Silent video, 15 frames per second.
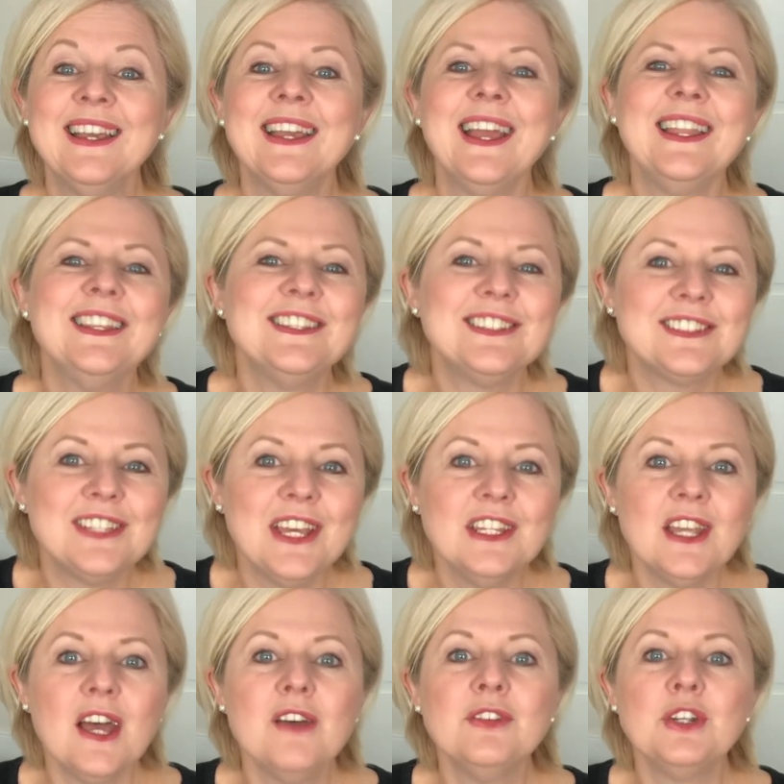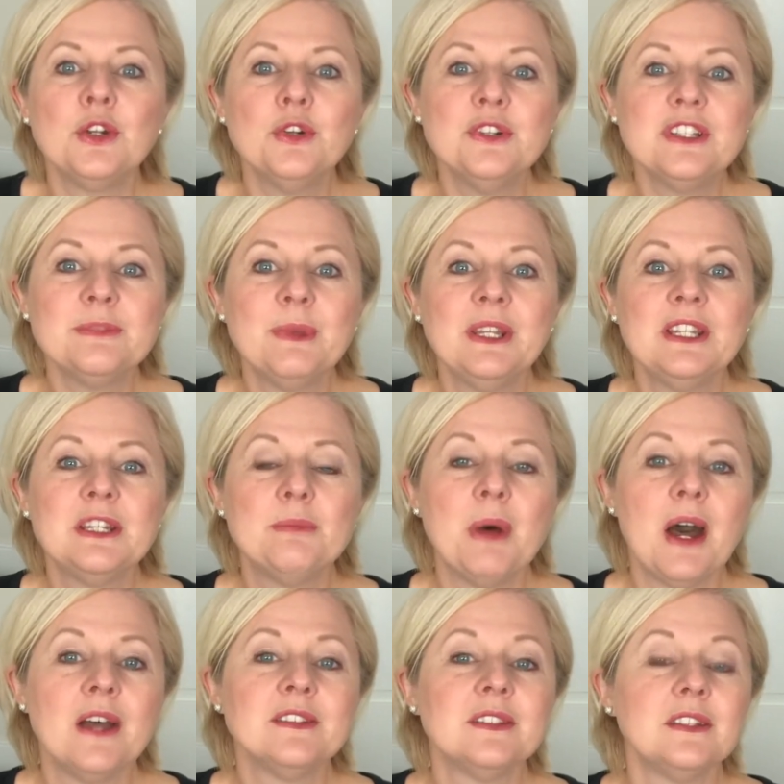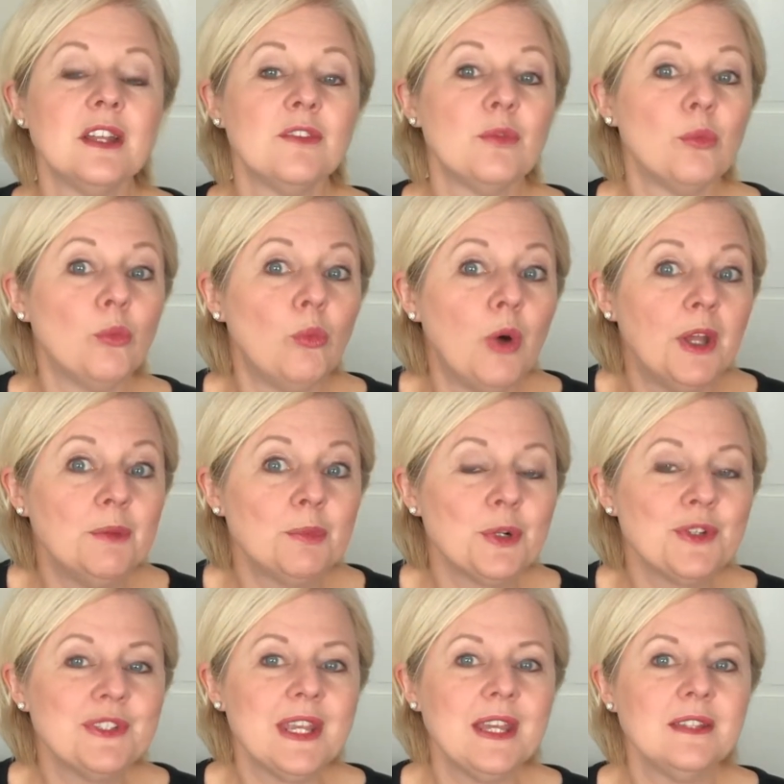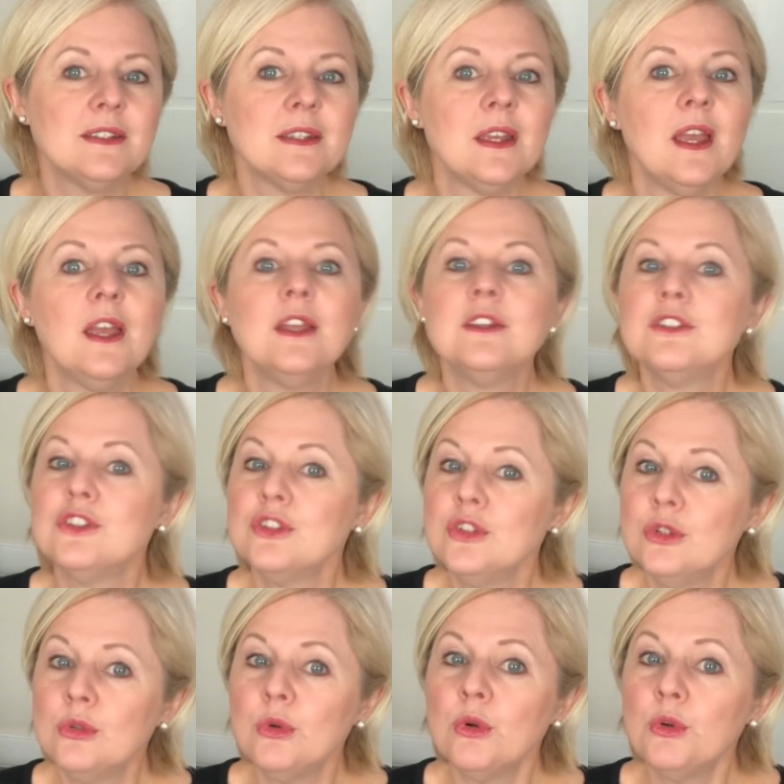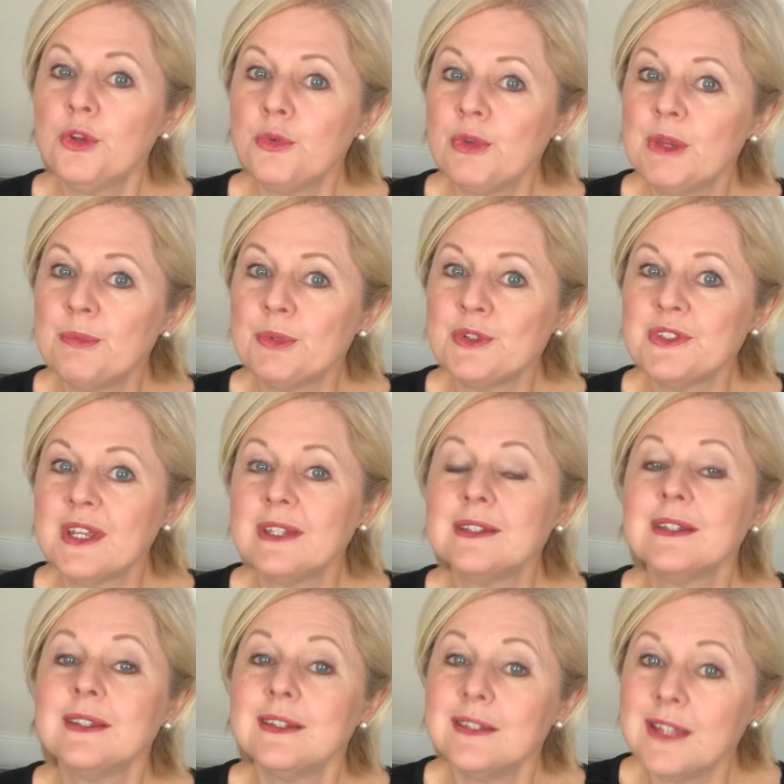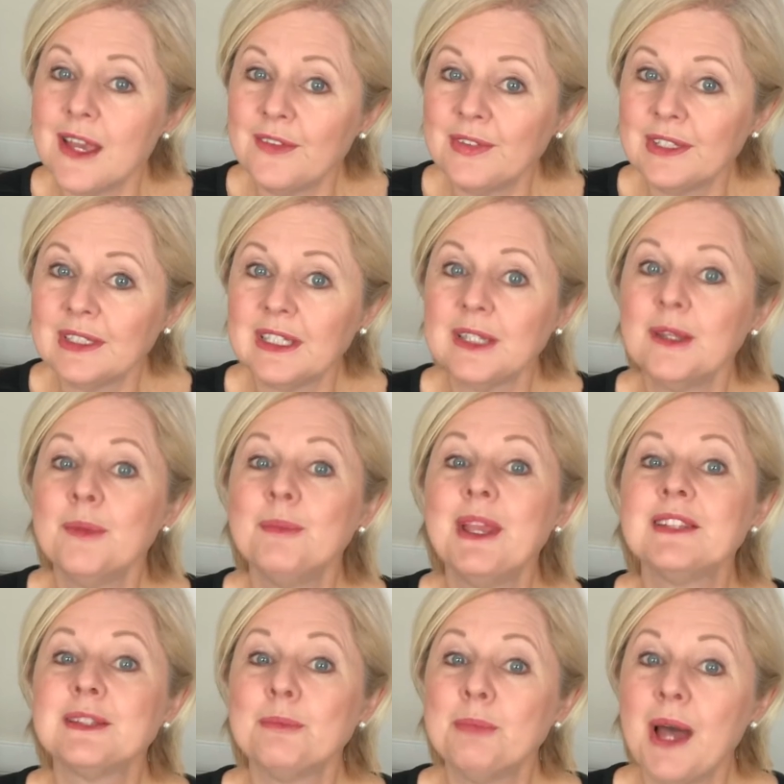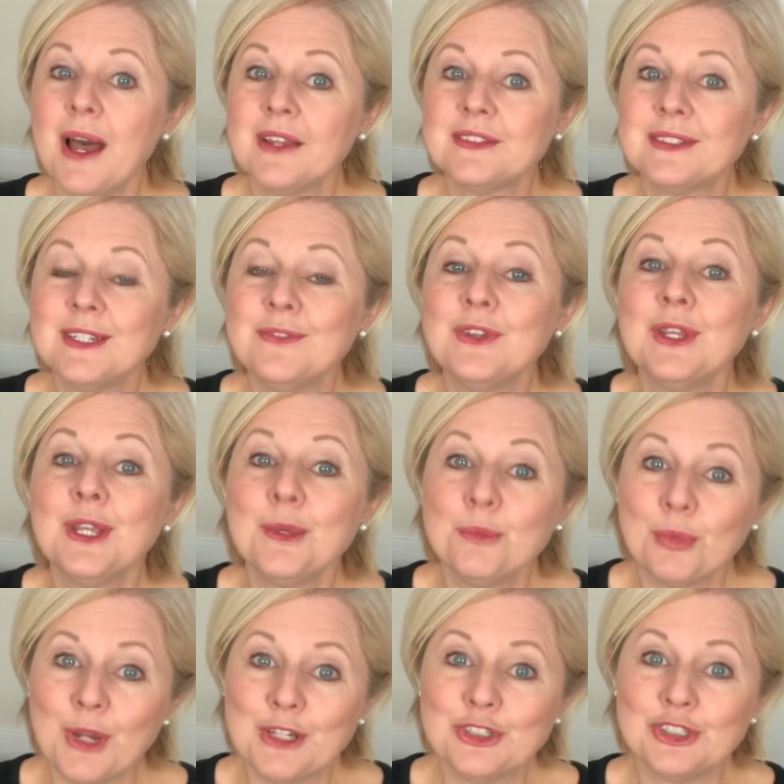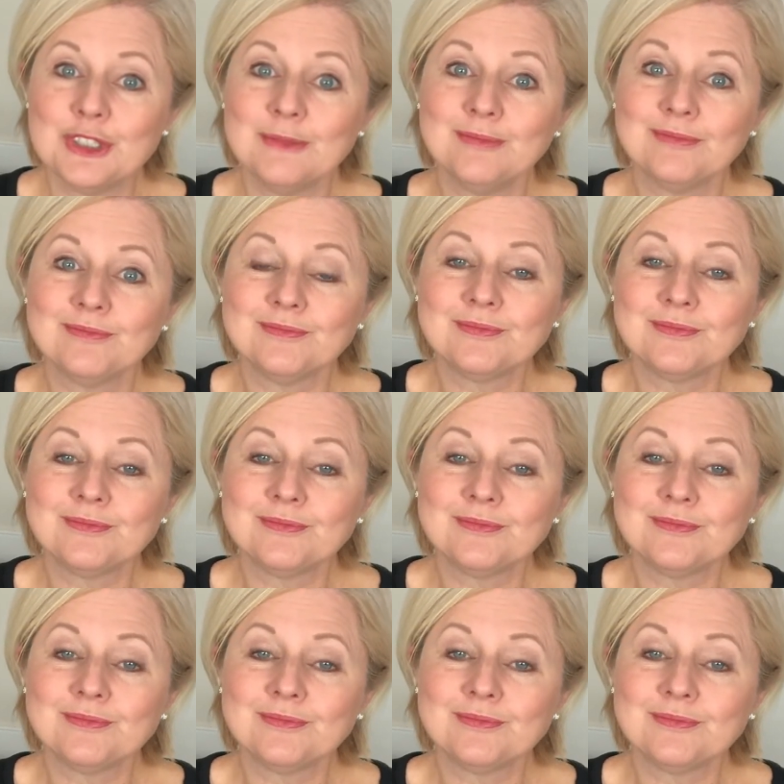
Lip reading: And instead of an earnest money deposit of 1%, 2 or 3% definitely makes a positive impression.